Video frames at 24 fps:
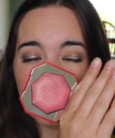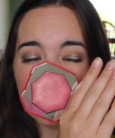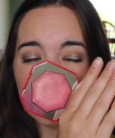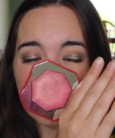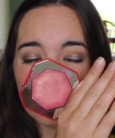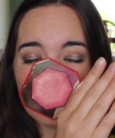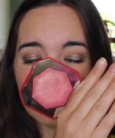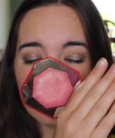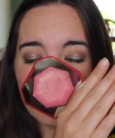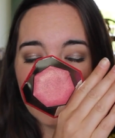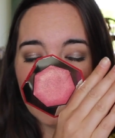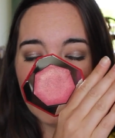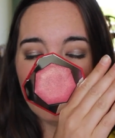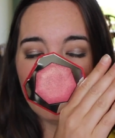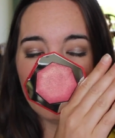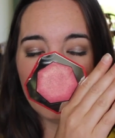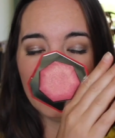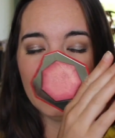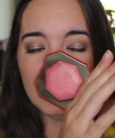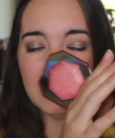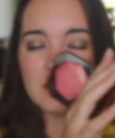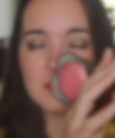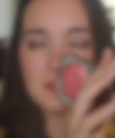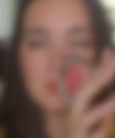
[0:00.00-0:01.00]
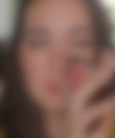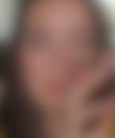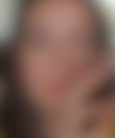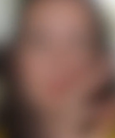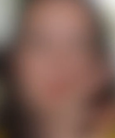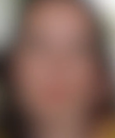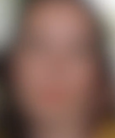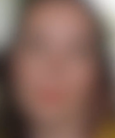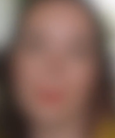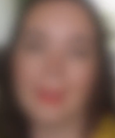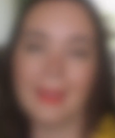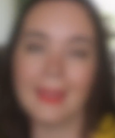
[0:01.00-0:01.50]
just really want to use this.
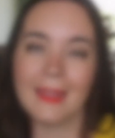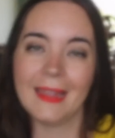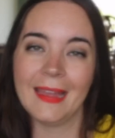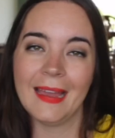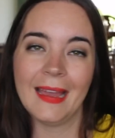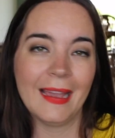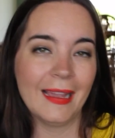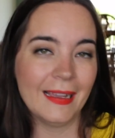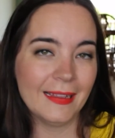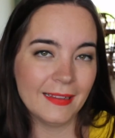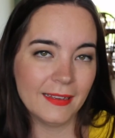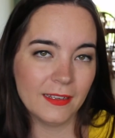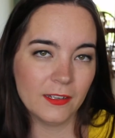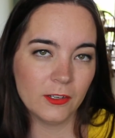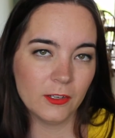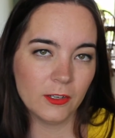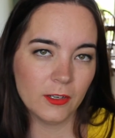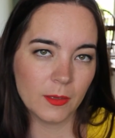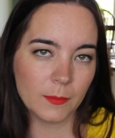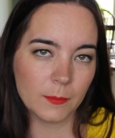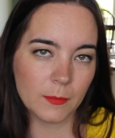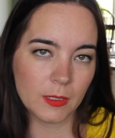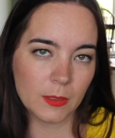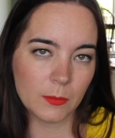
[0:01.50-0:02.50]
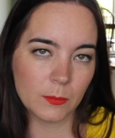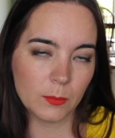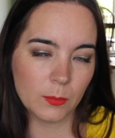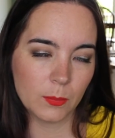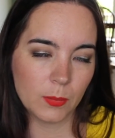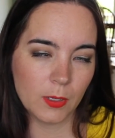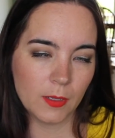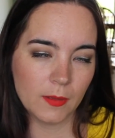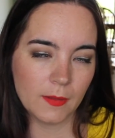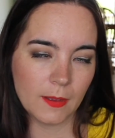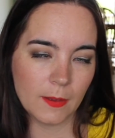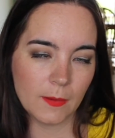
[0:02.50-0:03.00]
For my highlighter, I'm going to
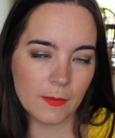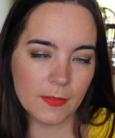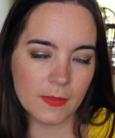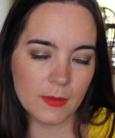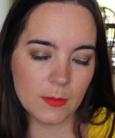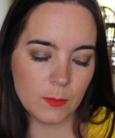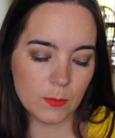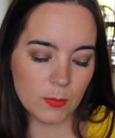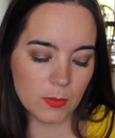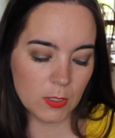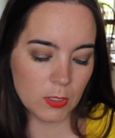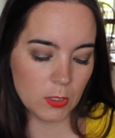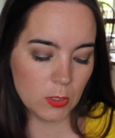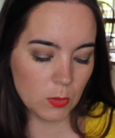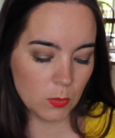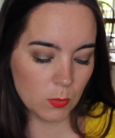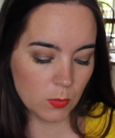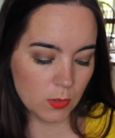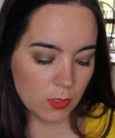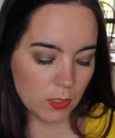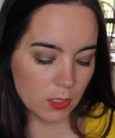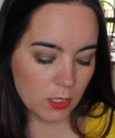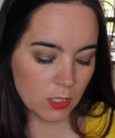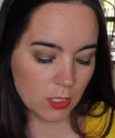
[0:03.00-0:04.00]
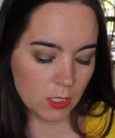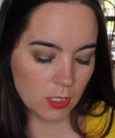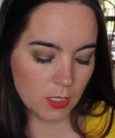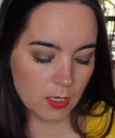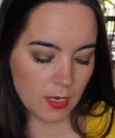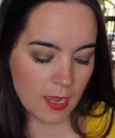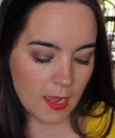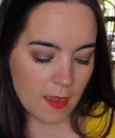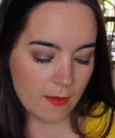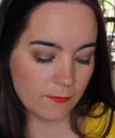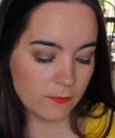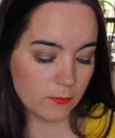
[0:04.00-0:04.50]
pull out the PUR
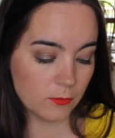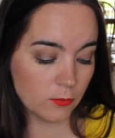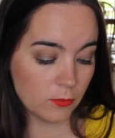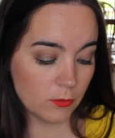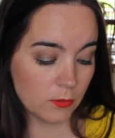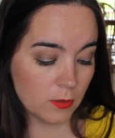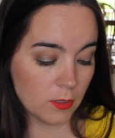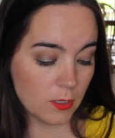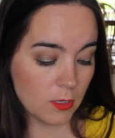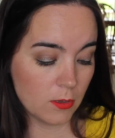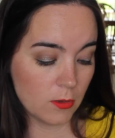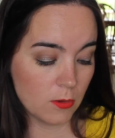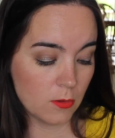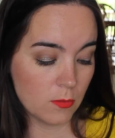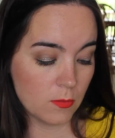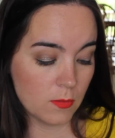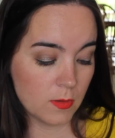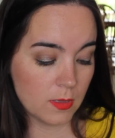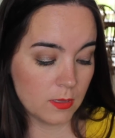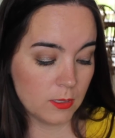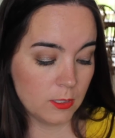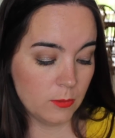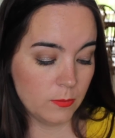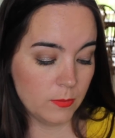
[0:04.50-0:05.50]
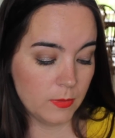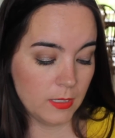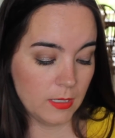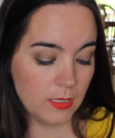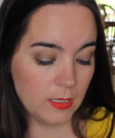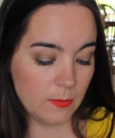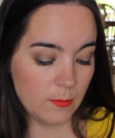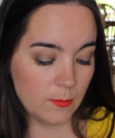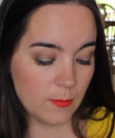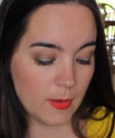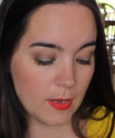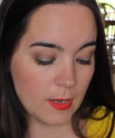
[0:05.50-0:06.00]
Afterglow
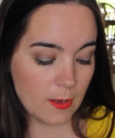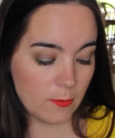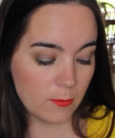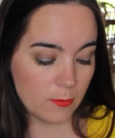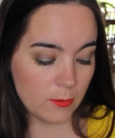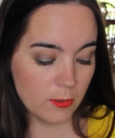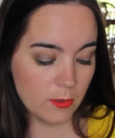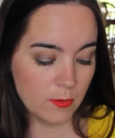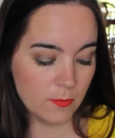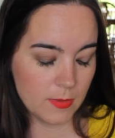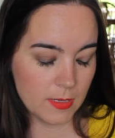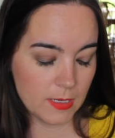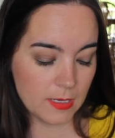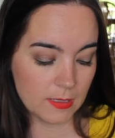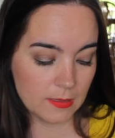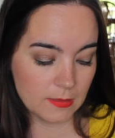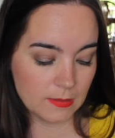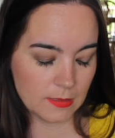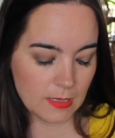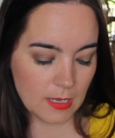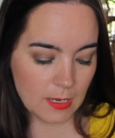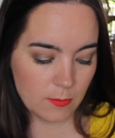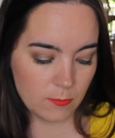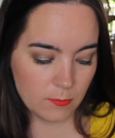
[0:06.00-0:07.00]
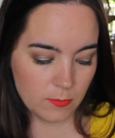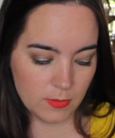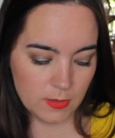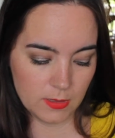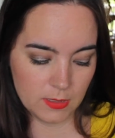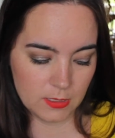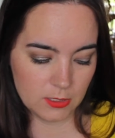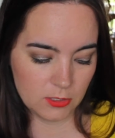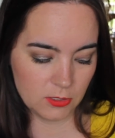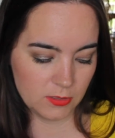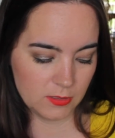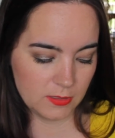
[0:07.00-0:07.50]
Illuminating Powder because I
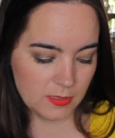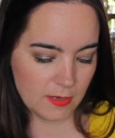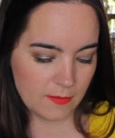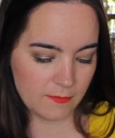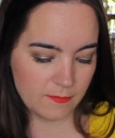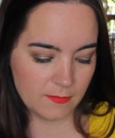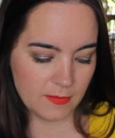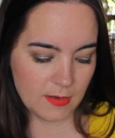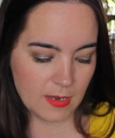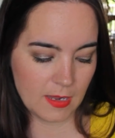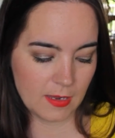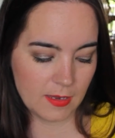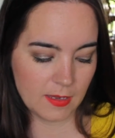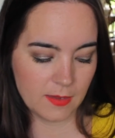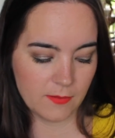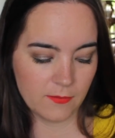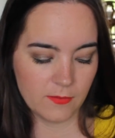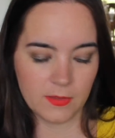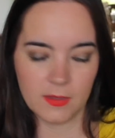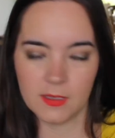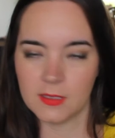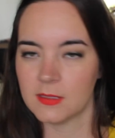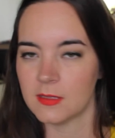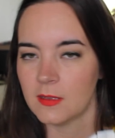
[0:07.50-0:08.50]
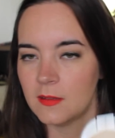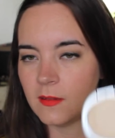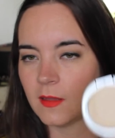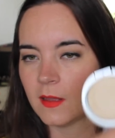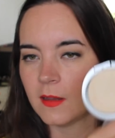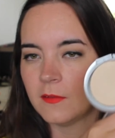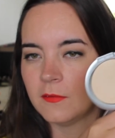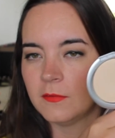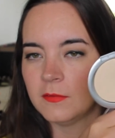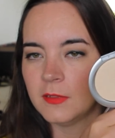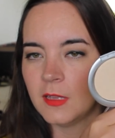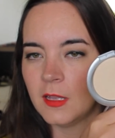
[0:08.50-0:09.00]
really just have not given this a
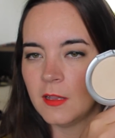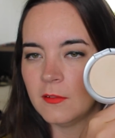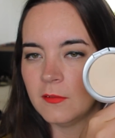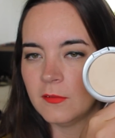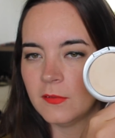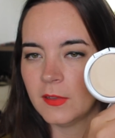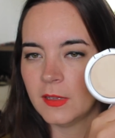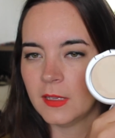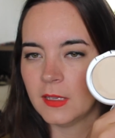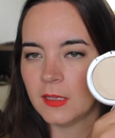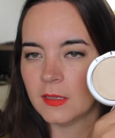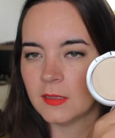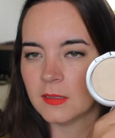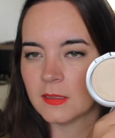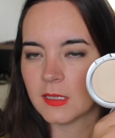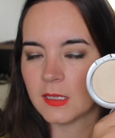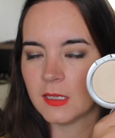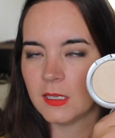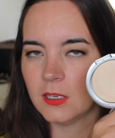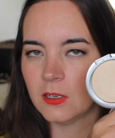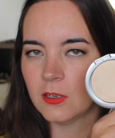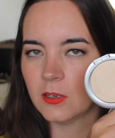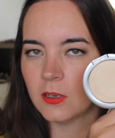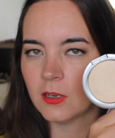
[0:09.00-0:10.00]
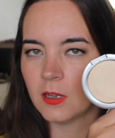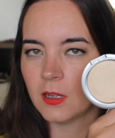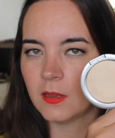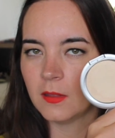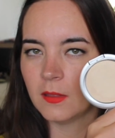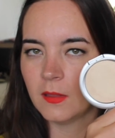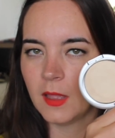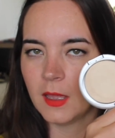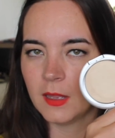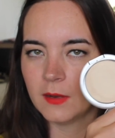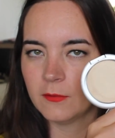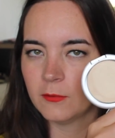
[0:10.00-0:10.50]
lot of love and I hear a
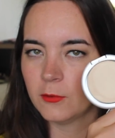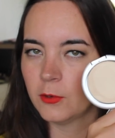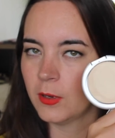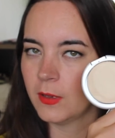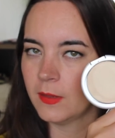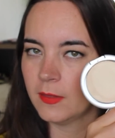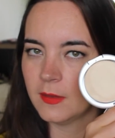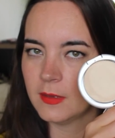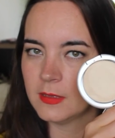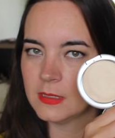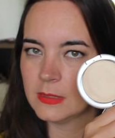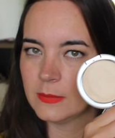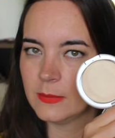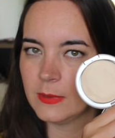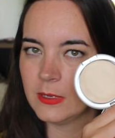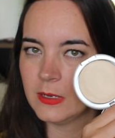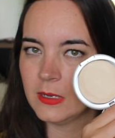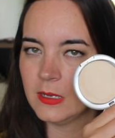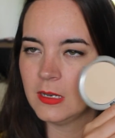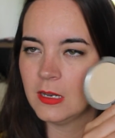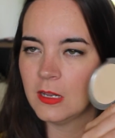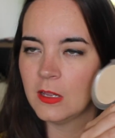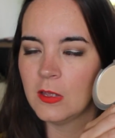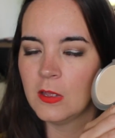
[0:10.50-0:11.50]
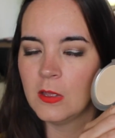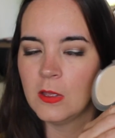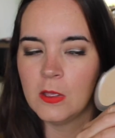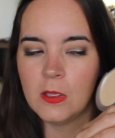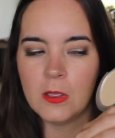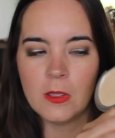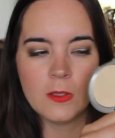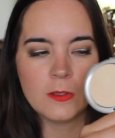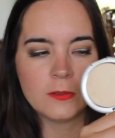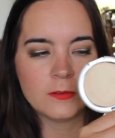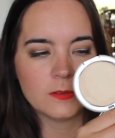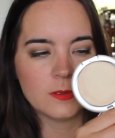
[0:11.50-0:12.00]
lot of great things about it.
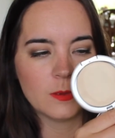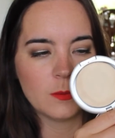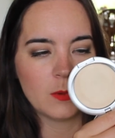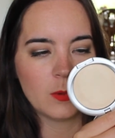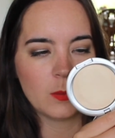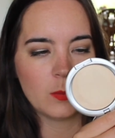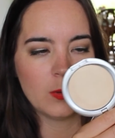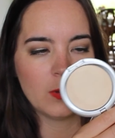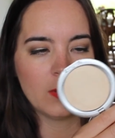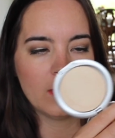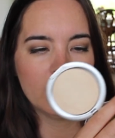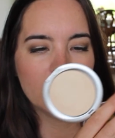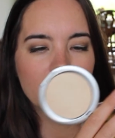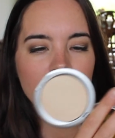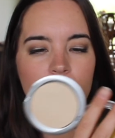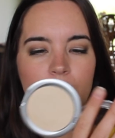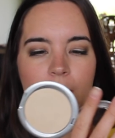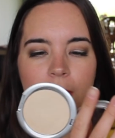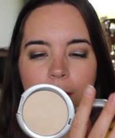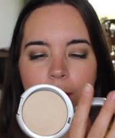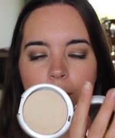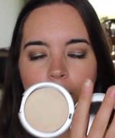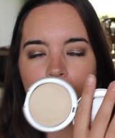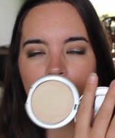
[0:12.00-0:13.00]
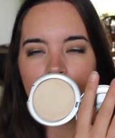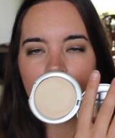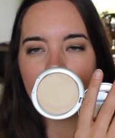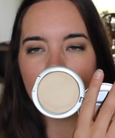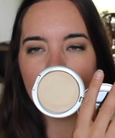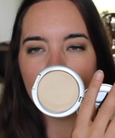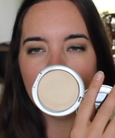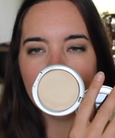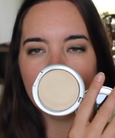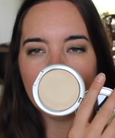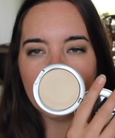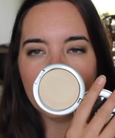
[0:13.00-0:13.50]
So I'm going to pull this bad boy
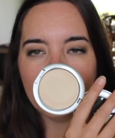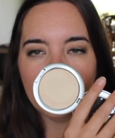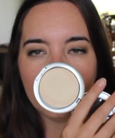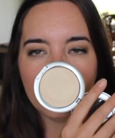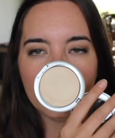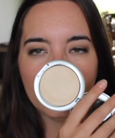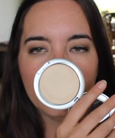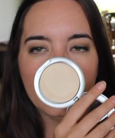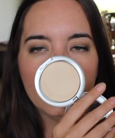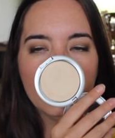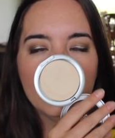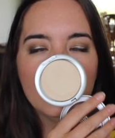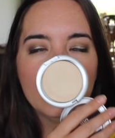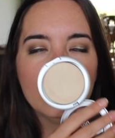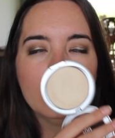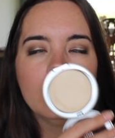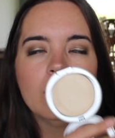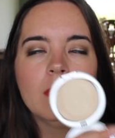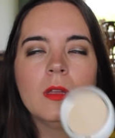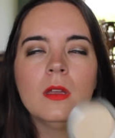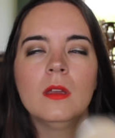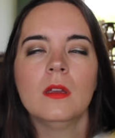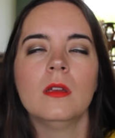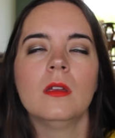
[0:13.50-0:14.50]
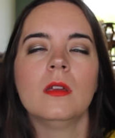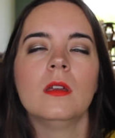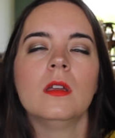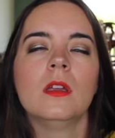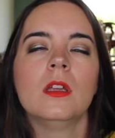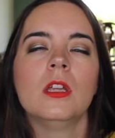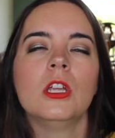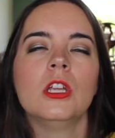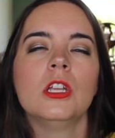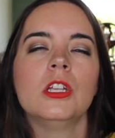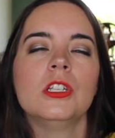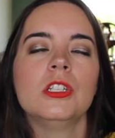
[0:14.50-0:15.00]
out and put him
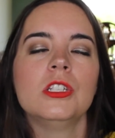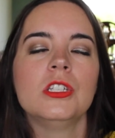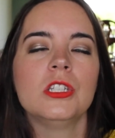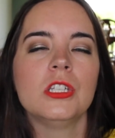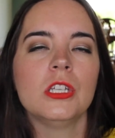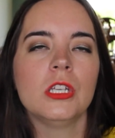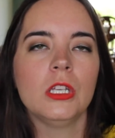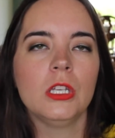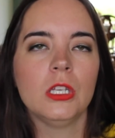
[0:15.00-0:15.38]
to